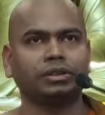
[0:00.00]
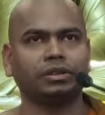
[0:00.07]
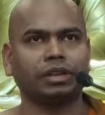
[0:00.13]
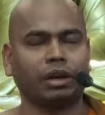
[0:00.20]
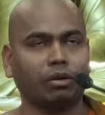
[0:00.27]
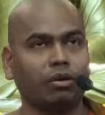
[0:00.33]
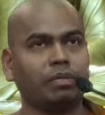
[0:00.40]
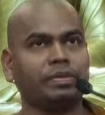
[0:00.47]
I
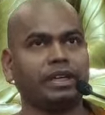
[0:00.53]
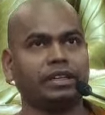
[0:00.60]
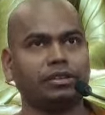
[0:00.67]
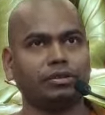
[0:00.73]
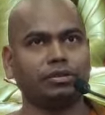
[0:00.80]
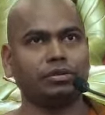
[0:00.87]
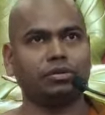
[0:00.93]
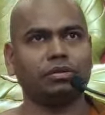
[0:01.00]
hope that
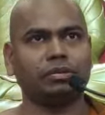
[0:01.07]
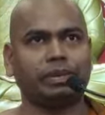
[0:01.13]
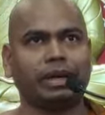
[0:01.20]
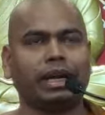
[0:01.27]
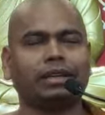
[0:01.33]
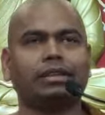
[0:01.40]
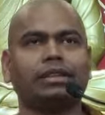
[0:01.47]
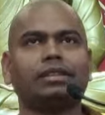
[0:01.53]
you would
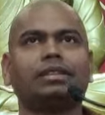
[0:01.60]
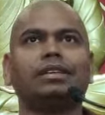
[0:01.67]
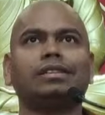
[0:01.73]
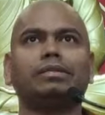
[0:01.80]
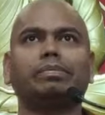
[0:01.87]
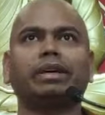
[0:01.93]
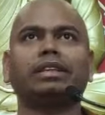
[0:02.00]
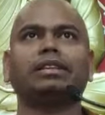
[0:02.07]
practice this
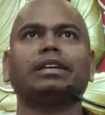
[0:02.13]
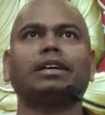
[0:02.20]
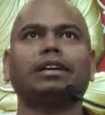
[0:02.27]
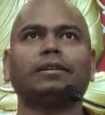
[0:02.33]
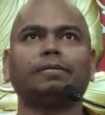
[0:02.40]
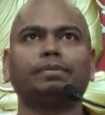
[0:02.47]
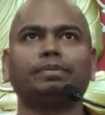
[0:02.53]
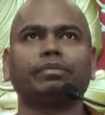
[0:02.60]
metta
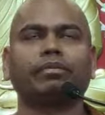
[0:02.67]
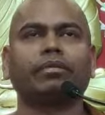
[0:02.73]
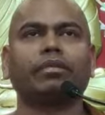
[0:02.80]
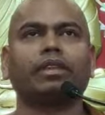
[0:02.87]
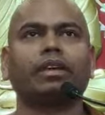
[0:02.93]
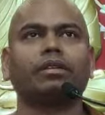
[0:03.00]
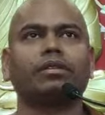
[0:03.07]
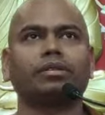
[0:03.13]

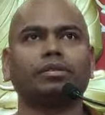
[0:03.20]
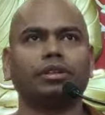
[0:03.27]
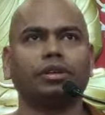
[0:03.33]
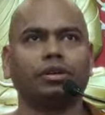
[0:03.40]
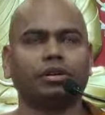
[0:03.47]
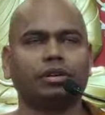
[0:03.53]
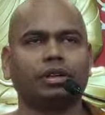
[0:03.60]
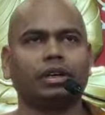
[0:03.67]
through
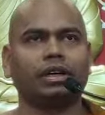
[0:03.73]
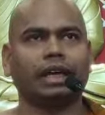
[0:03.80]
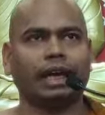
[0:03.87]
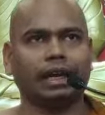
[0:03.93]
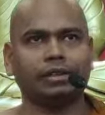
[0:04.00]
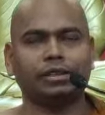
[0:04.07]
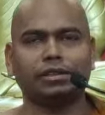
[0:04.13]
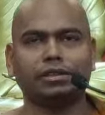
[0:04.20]
your
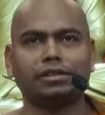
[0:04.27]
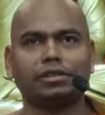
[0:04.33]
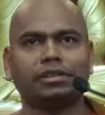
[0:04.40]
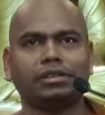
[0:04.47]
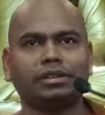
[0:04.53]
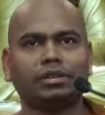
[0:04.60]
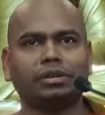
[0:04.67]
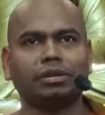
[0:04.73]
actions,
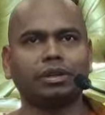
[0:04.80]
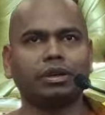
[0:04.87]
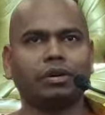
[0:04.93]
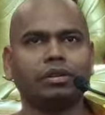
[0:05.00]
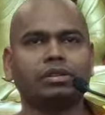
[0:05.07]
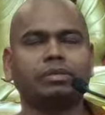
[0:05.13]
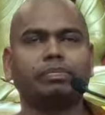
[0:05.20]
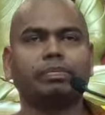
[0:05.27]
through your
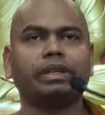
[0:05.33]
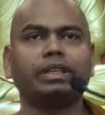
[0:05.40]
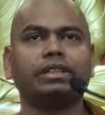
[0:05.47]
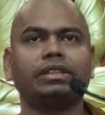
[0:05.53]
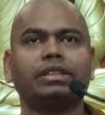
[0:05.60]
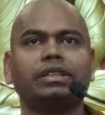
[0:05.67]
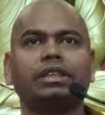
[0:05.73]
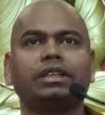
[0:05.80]

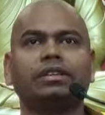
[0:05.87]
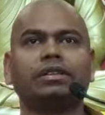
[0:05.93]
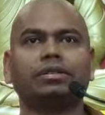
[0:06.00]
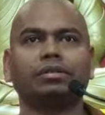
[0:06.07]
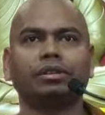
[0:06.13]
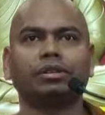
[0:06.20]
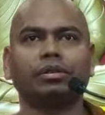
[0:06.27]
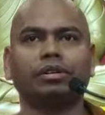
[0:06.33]
speech, through
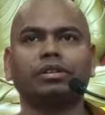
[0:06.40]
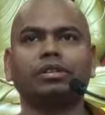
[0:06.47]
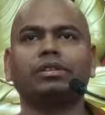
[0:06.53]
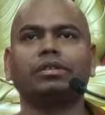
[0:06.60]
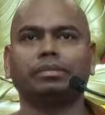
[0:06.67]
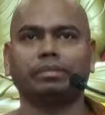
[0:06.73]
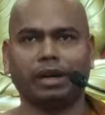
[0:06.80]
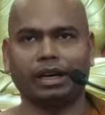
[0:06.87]
your
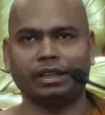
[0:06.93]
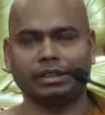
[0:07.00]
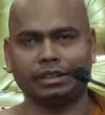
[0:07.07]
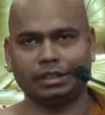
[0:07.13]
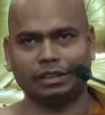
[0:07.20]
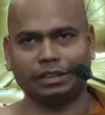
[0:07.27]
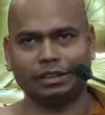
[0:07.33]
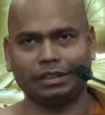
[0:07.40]
mind.
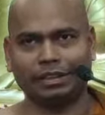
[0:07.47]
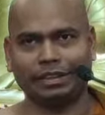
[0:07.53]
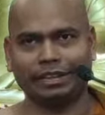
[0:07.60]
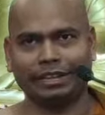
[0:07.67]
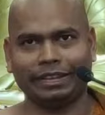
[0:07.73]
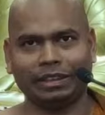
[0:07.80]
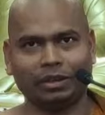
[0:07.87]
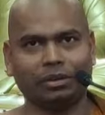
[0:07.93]

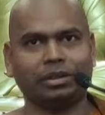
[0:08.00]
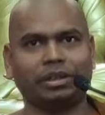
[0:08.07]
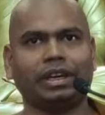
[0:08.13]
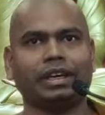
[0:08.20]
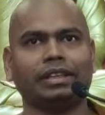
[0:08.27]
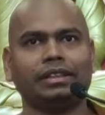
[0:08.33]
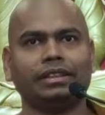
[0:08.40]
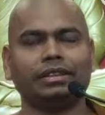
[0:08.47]

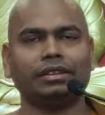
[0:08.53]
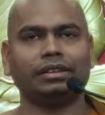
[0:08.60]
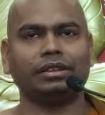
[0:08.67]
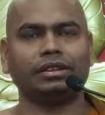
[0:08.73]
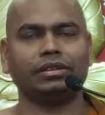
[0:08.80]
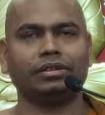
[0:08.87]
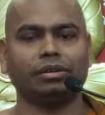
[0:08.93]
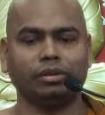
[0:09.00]
Okay.
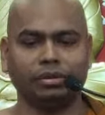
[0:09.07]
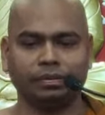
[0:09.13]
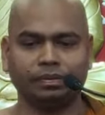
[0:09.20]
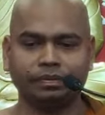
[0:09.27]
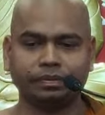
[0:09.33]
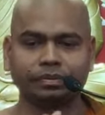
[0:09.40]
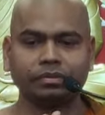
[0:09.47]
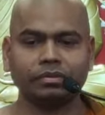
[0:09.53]
So,
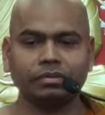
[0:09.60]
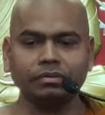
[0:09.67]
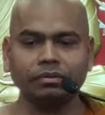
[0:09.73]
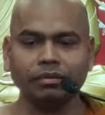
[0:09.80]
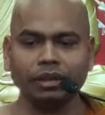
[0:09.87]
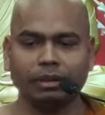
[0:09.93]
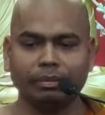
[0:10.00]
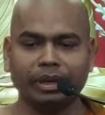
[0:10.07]

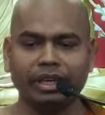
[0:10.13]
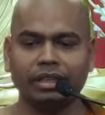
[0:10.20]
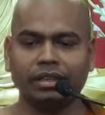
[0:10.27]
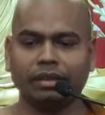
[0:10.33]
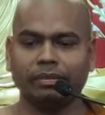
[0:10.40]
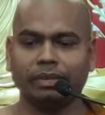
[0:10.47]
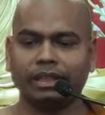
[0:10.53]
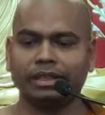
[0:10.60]
may in the
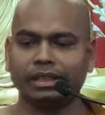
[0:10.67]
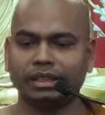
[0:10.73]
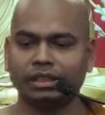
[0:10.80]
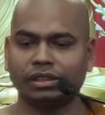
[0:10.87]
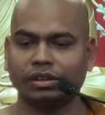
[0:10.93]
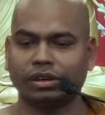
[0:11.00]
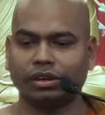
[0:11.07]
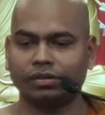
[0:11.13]

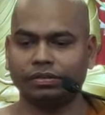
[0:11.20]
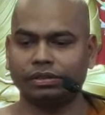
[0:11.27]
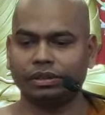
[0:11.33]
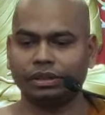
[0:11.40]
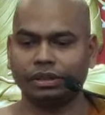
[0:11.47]
blessings of